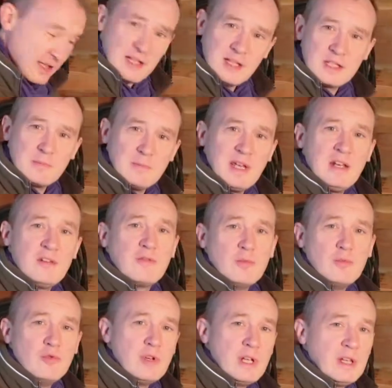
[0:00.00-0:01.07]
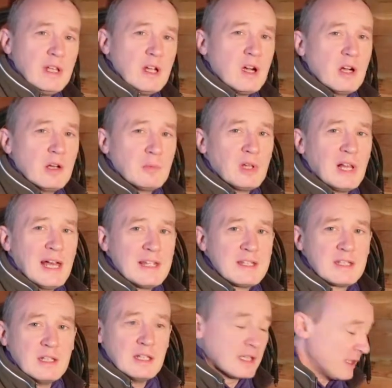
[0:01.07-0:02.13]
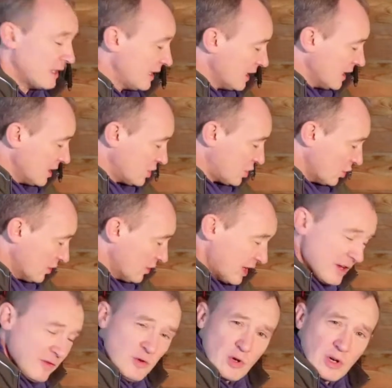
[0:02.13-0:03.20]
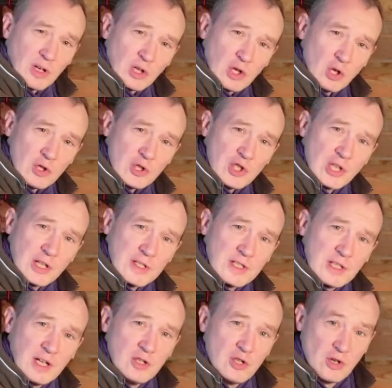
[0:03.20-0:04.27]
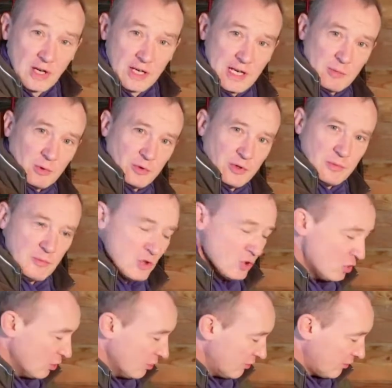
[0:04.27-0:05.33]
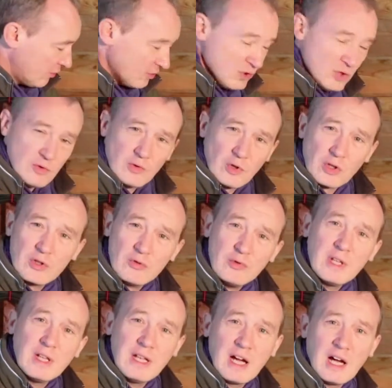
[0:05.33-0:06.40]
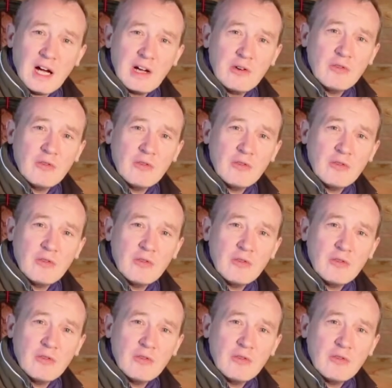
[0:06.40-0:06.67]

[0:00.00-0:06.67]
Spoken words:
that it's made from really hard plastic. So if you're unconscious and you're unable to move, you've got a really high